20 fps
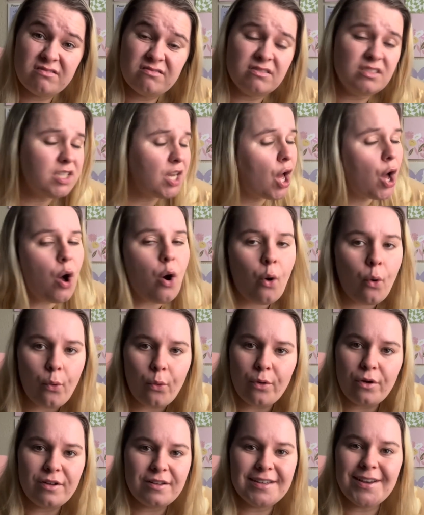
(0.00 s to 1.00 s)
No,
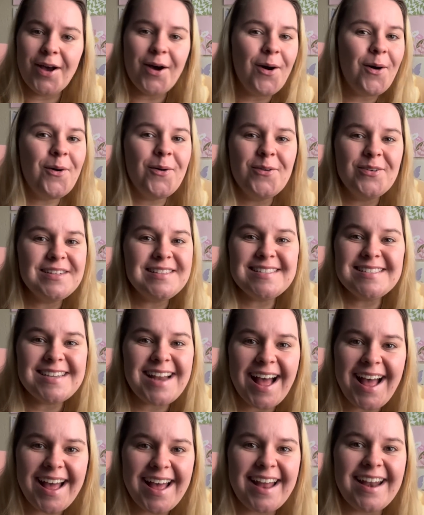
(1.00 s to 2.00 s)
it's
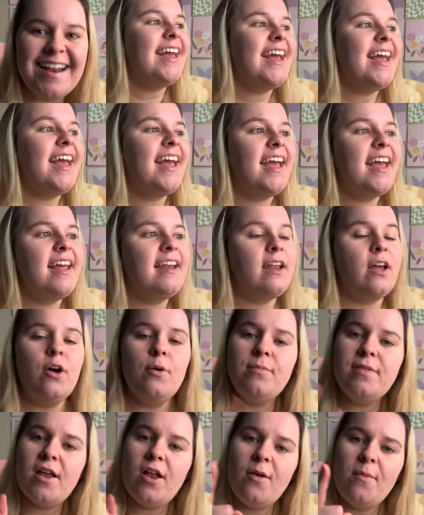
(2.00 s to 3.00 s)
not. And I
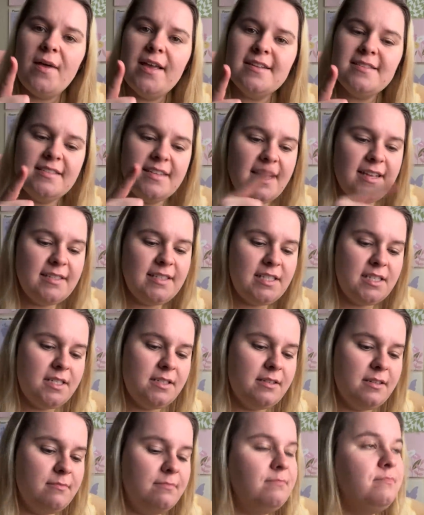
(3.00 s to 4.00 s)
hope that all made sense.